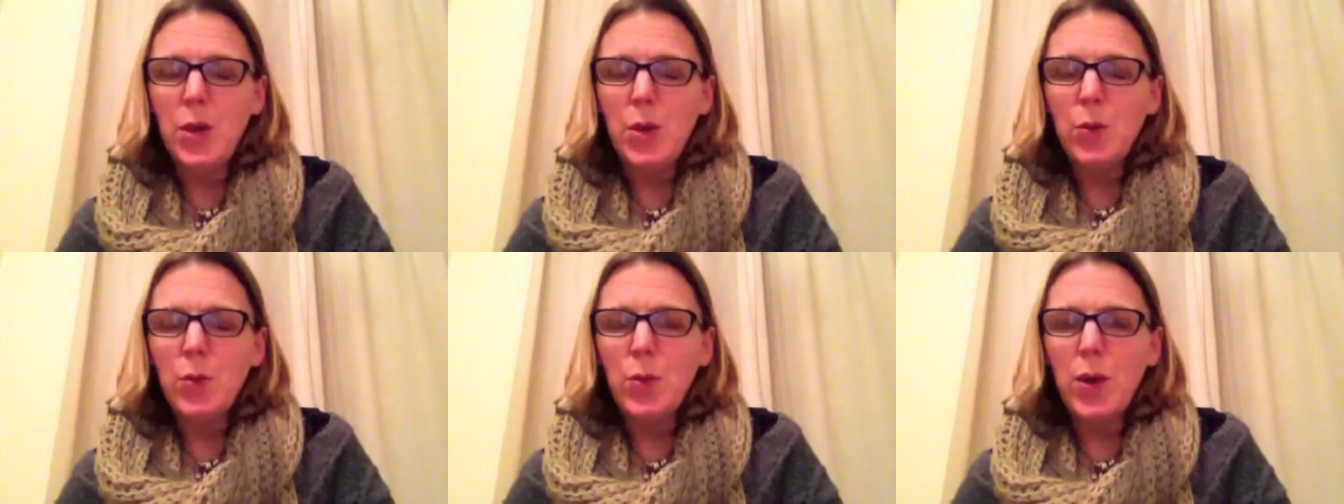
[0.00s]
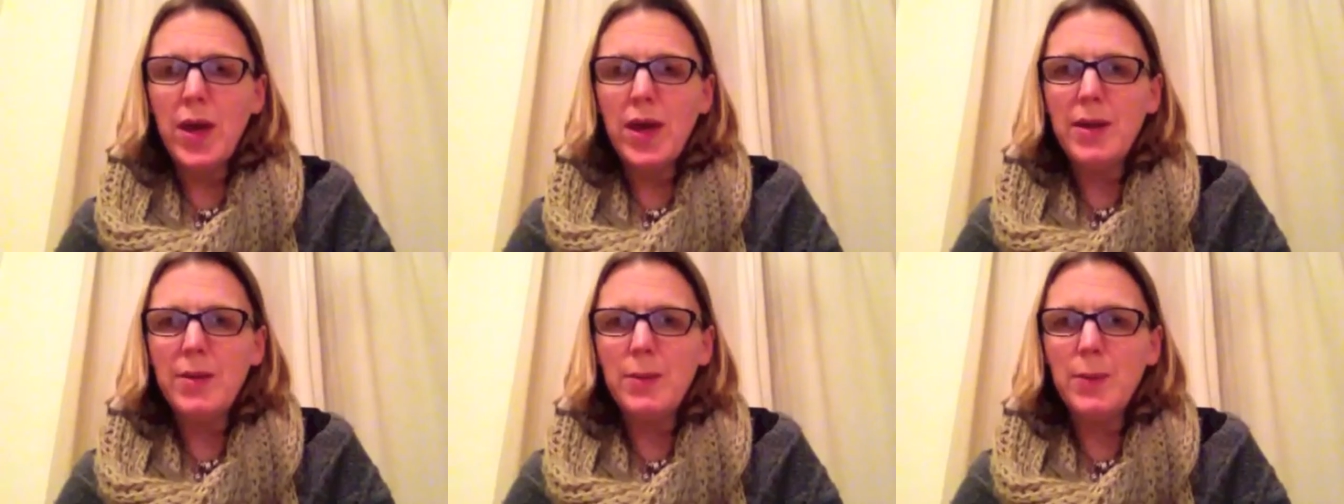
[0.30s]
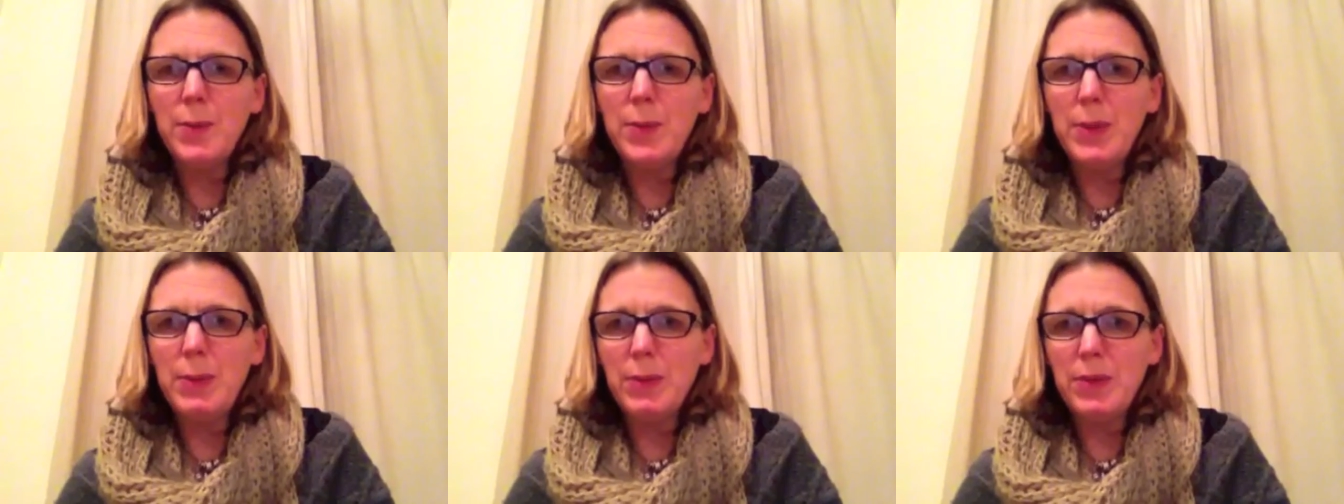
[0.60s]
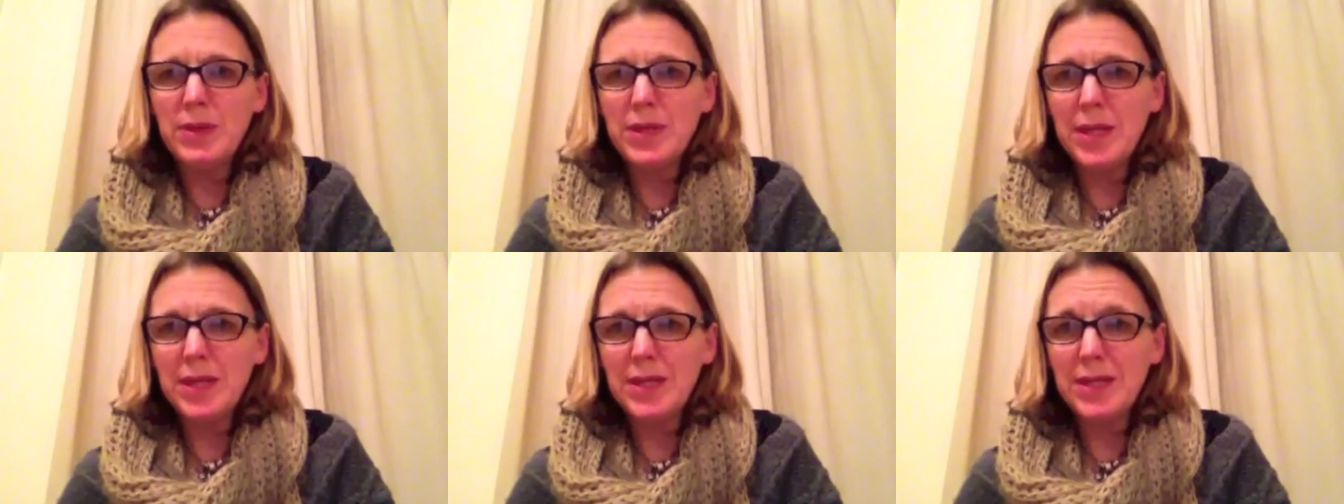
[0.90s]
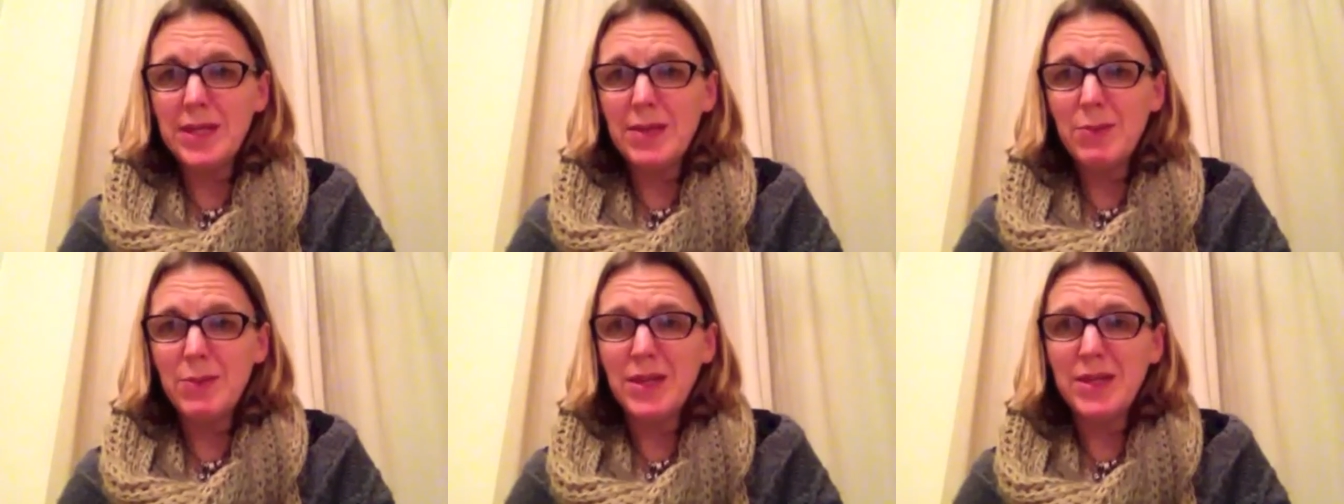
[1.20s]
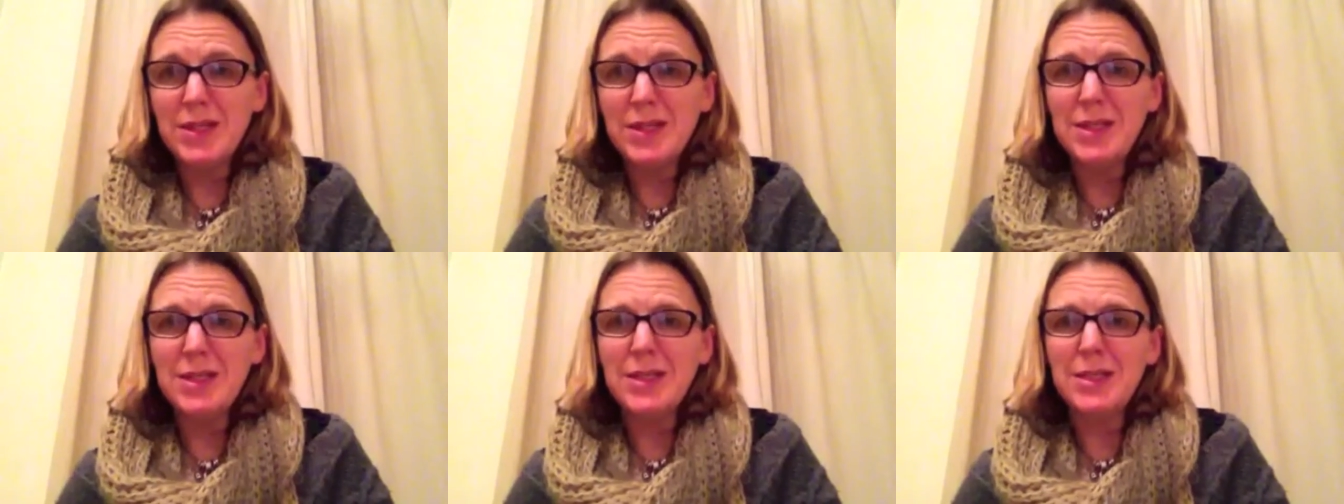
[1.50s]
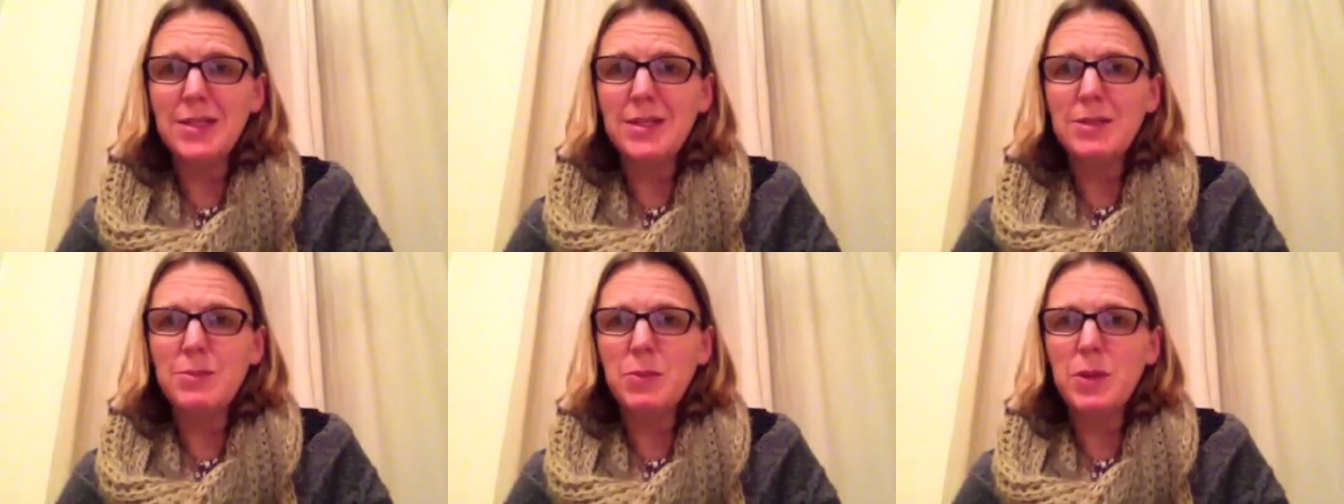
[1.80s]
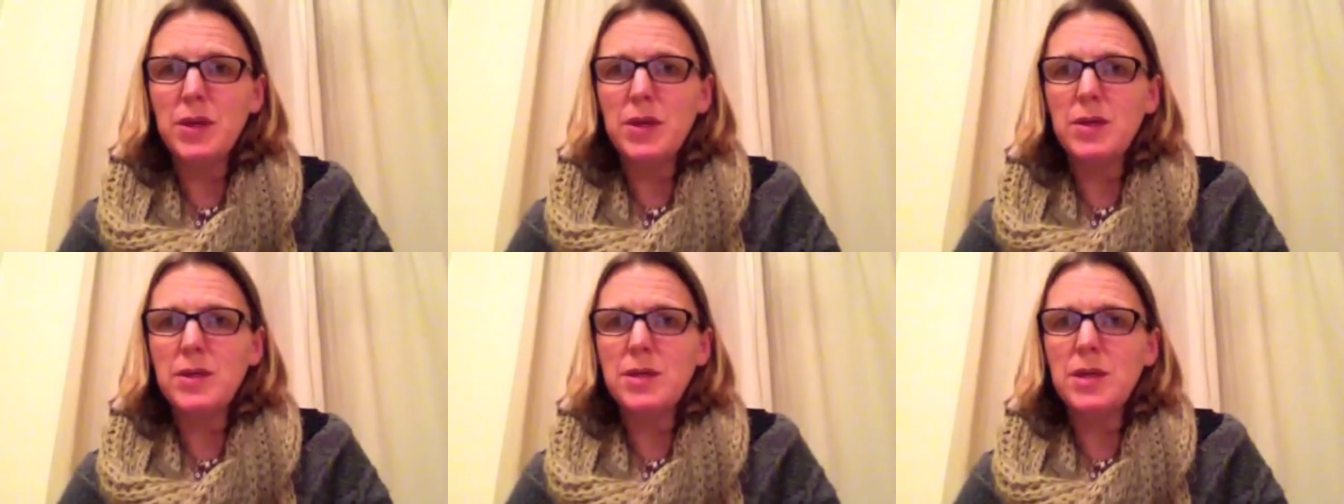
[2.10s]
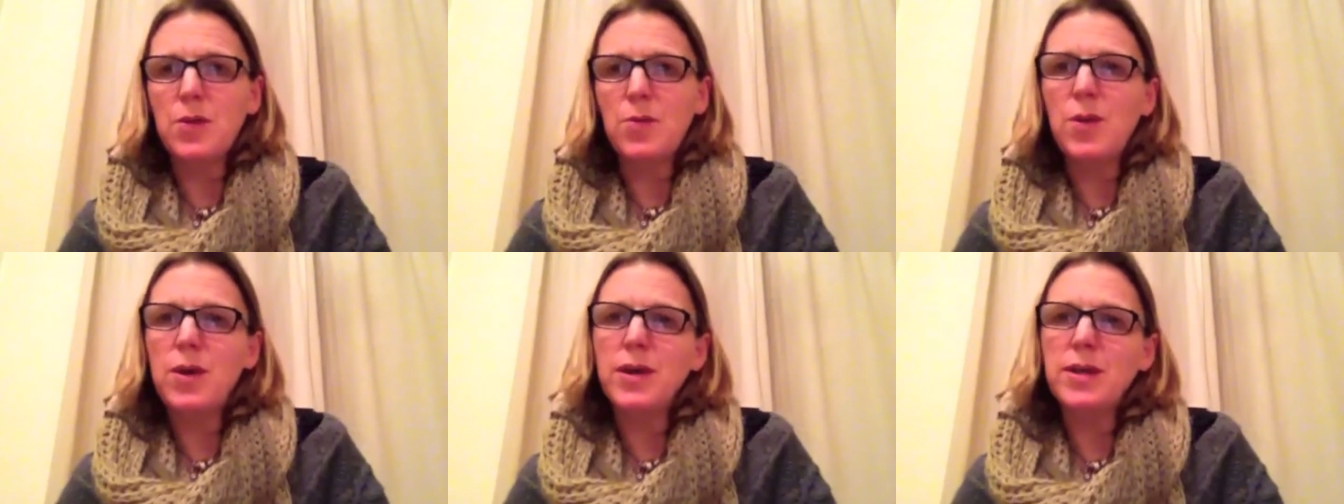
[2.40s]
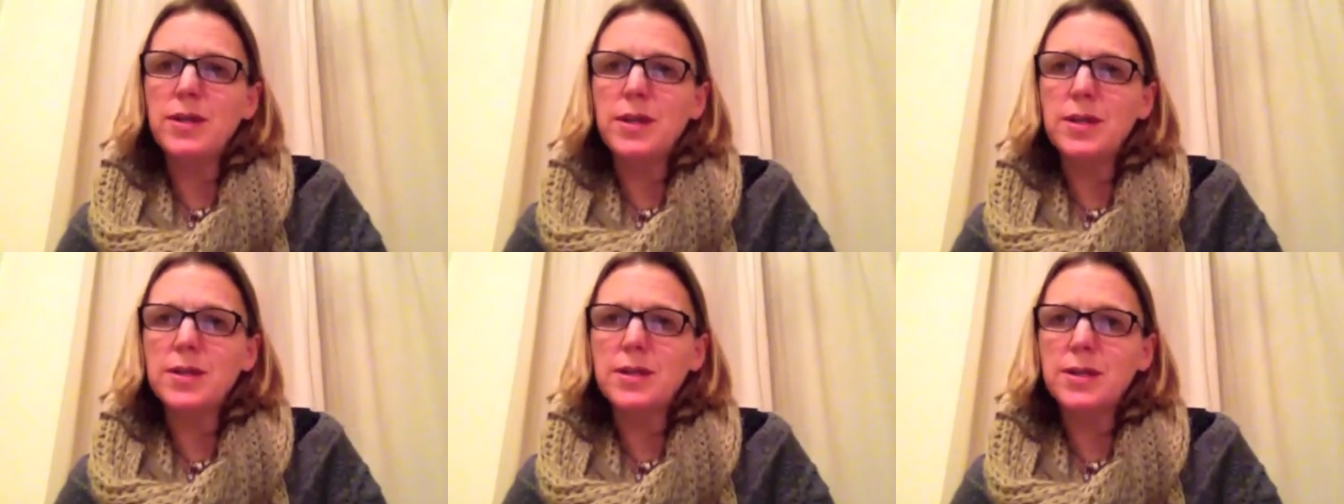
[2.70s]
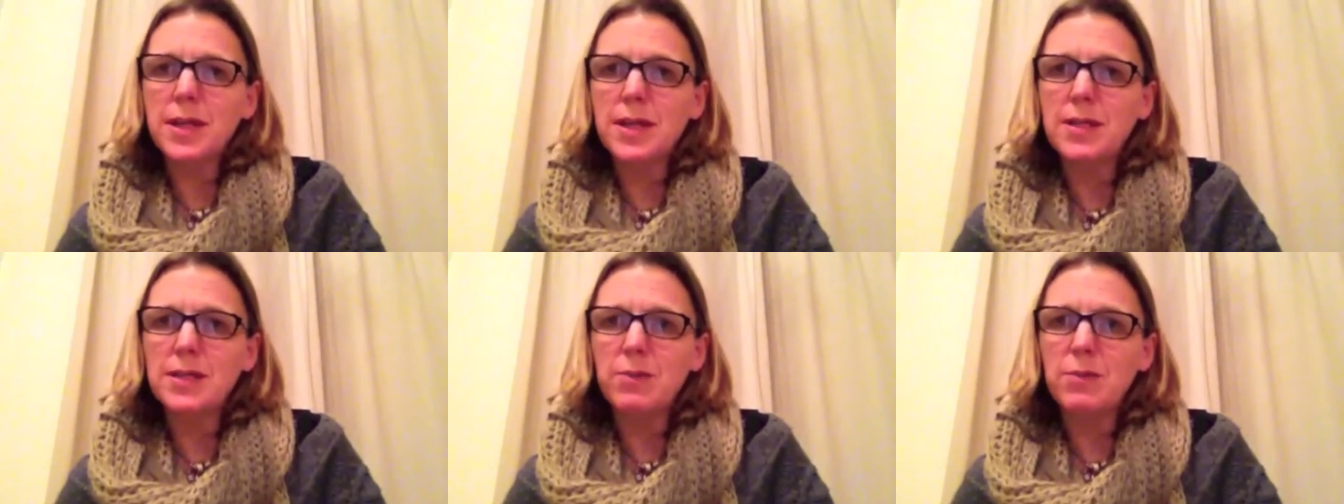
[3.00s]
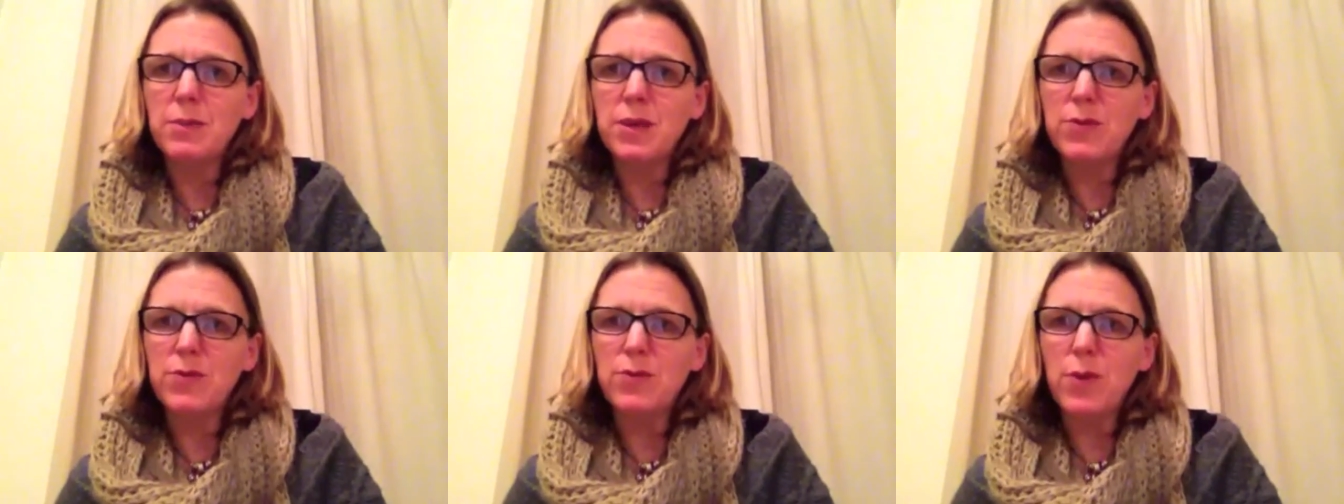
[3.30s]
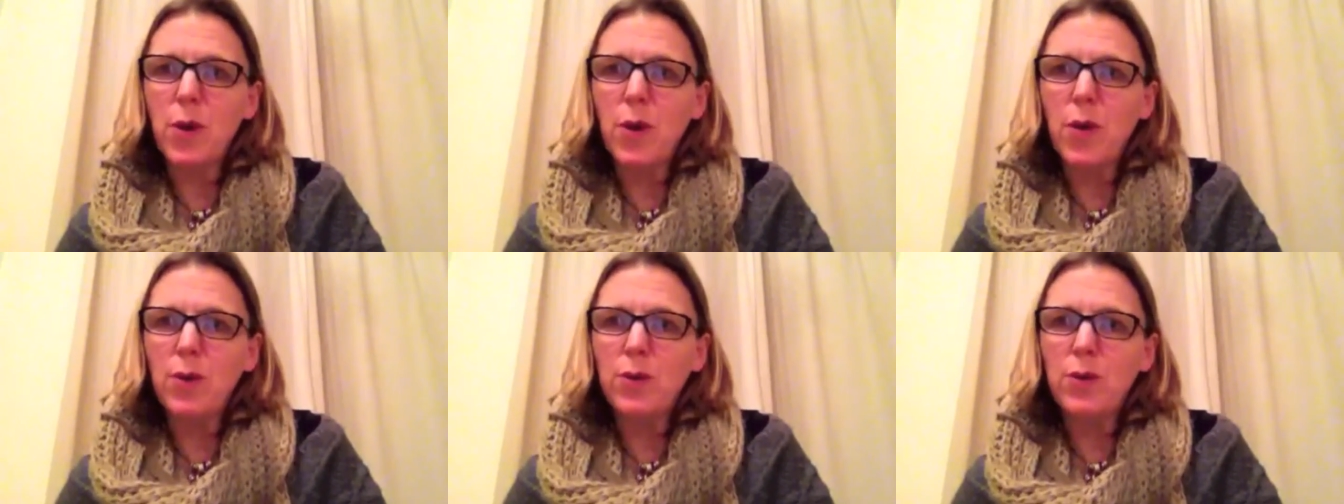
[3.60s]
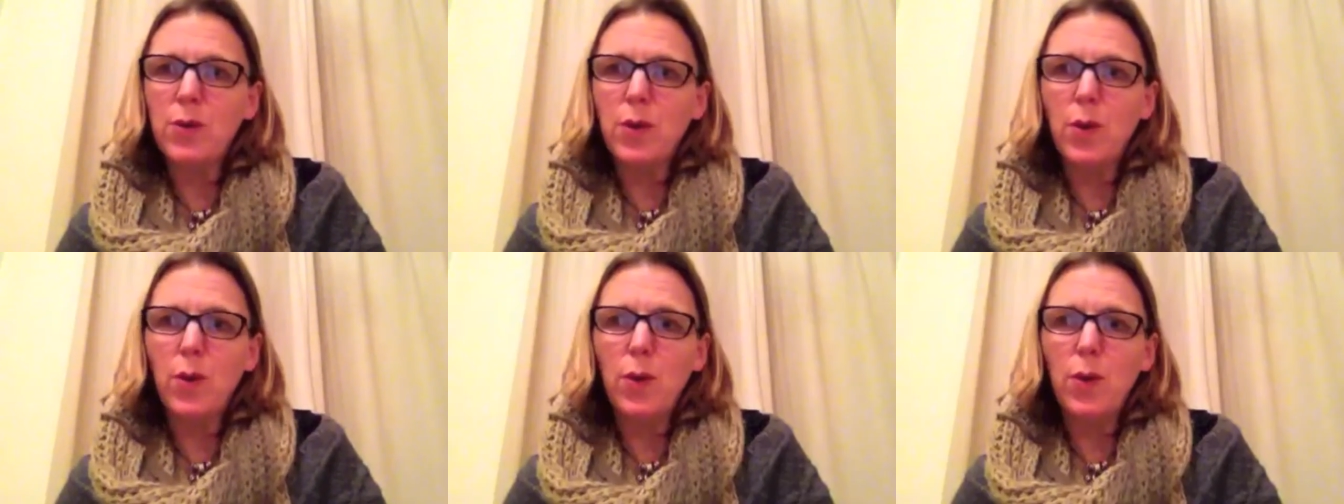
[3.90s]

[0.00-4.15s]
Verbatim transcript: when people tend to keep their distance because they're worried they'll say something wrong